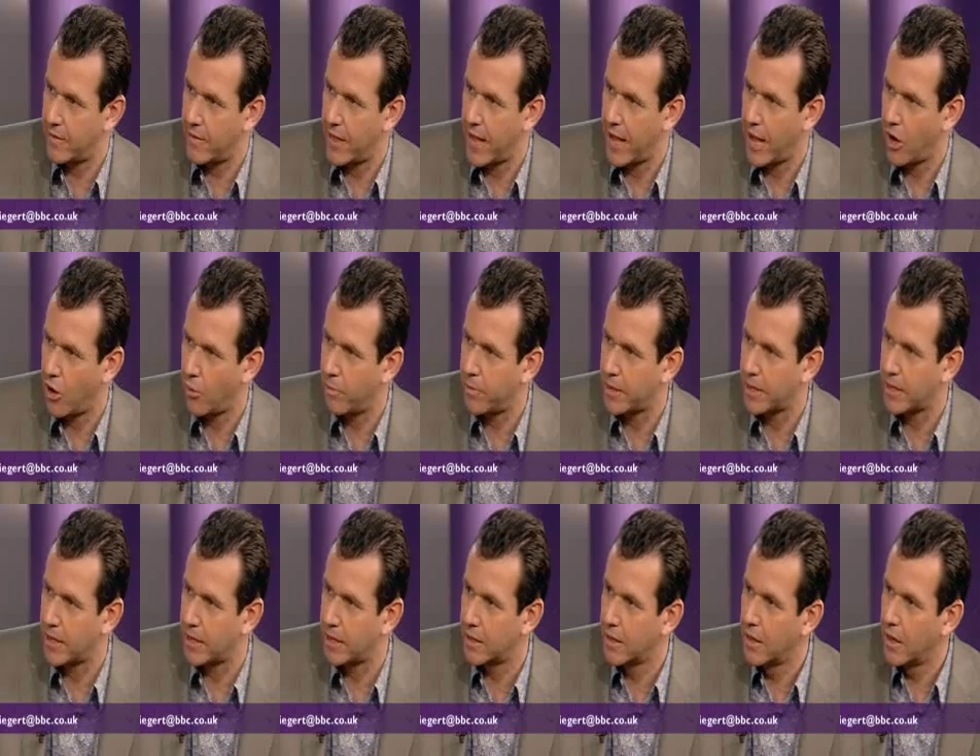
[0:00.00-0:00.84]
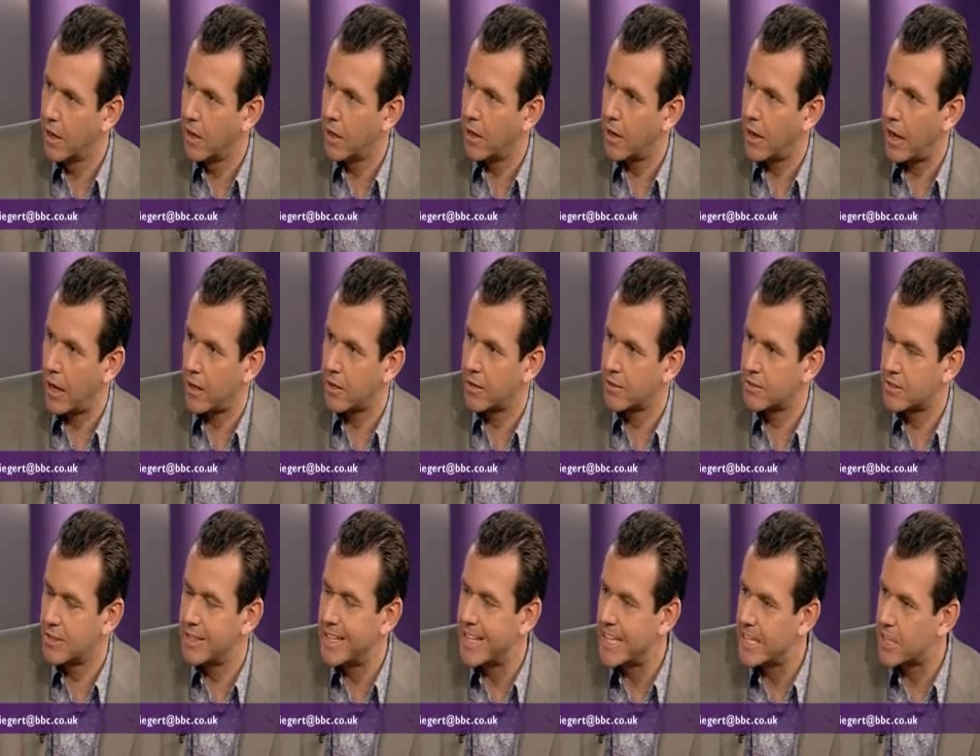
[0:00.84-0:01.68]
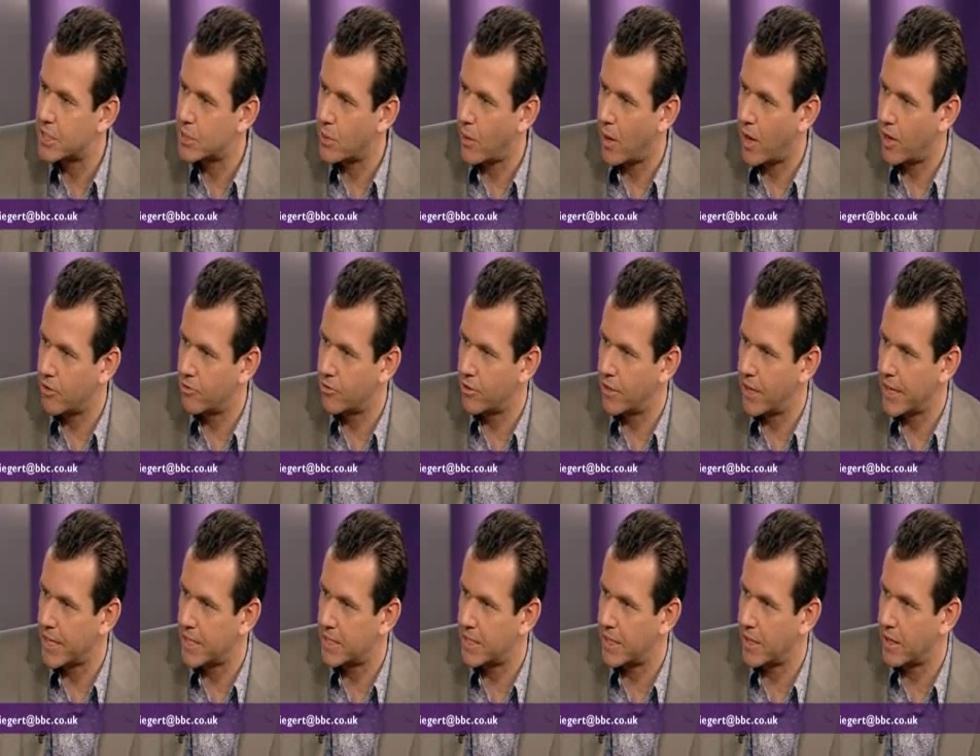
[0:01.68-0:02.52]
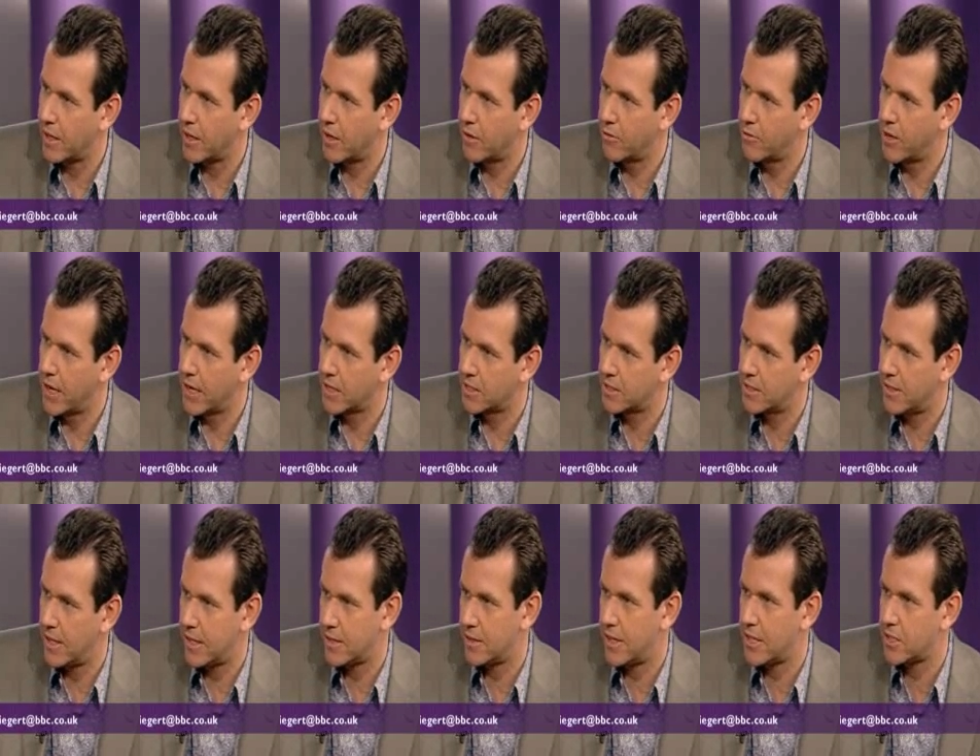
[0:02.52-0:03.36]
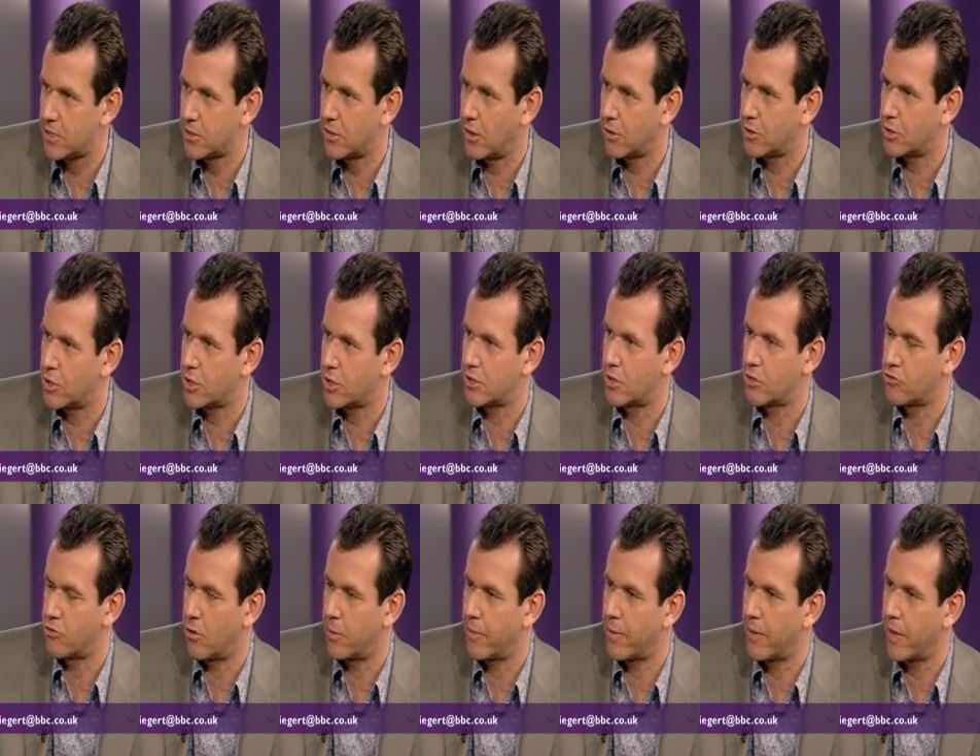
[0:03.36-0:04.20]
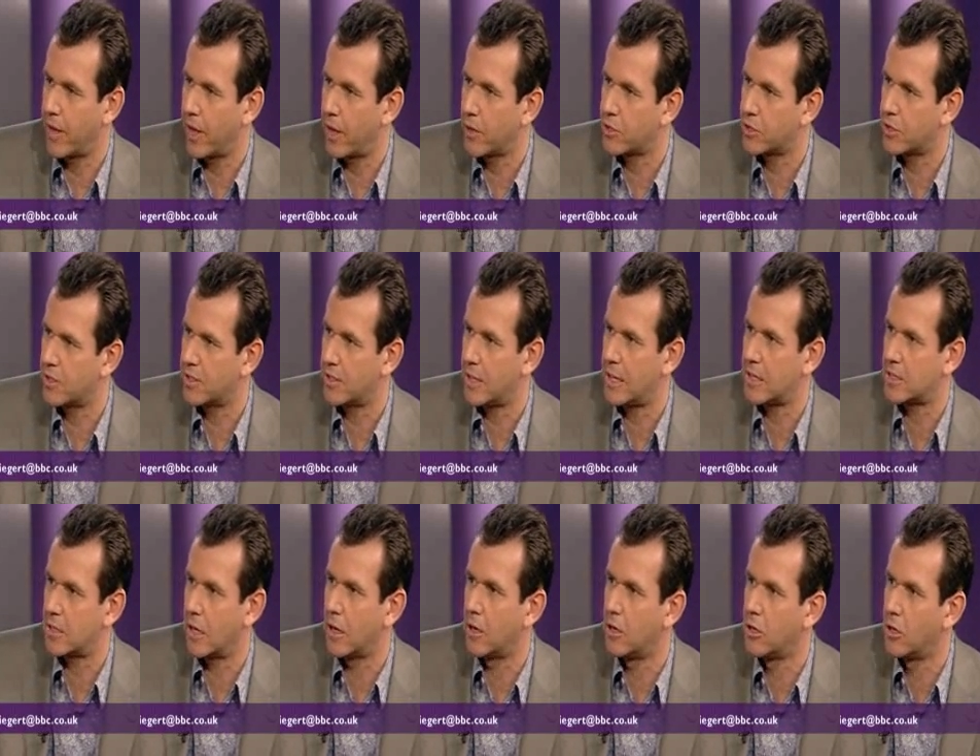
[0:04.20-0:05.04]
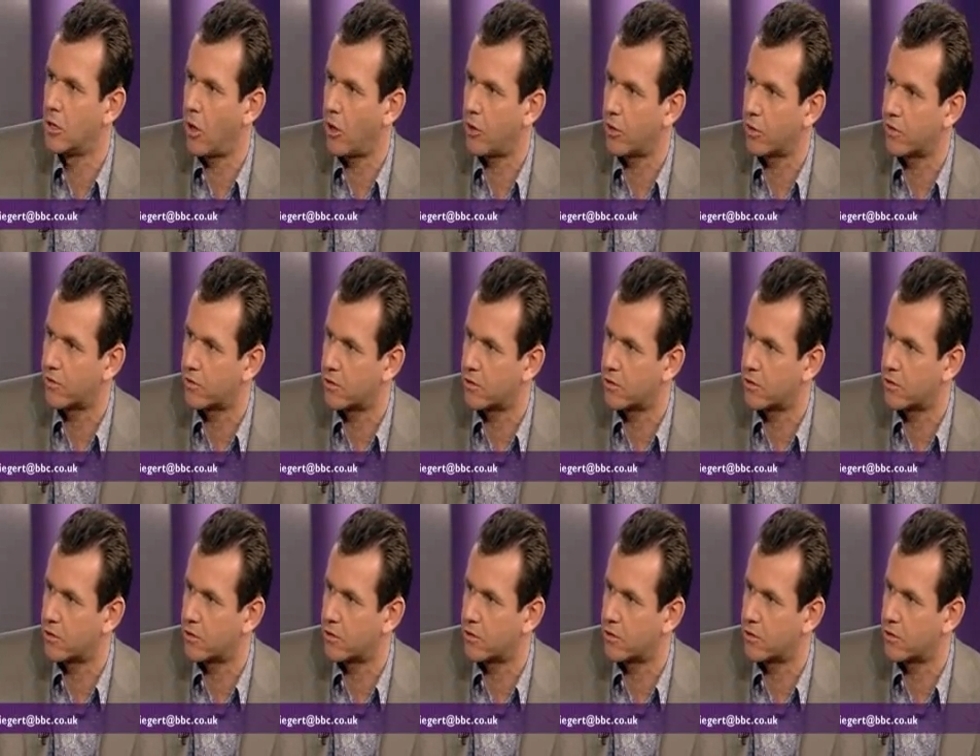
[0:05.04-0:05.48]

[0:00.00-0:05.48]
they're helping lead to 180 arrests, that's not just a drop in the ocean, that's a lot of